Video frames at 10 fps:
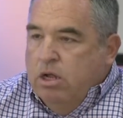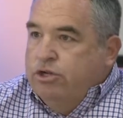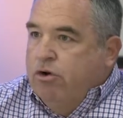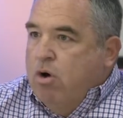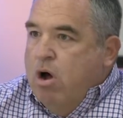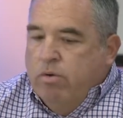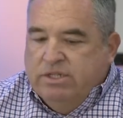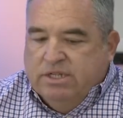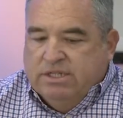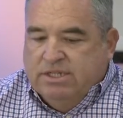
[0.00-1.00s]
to grow and
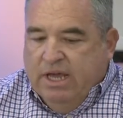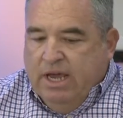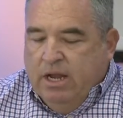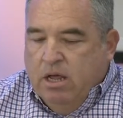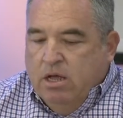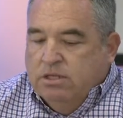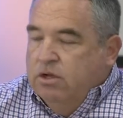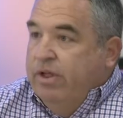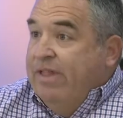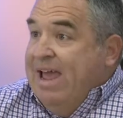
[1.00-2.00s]
succeed so
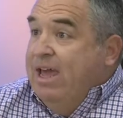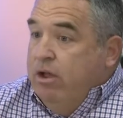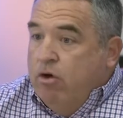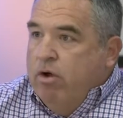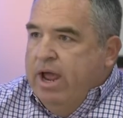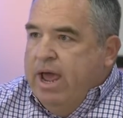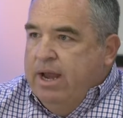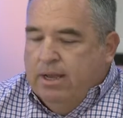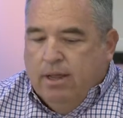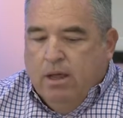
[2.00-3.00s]
that they can create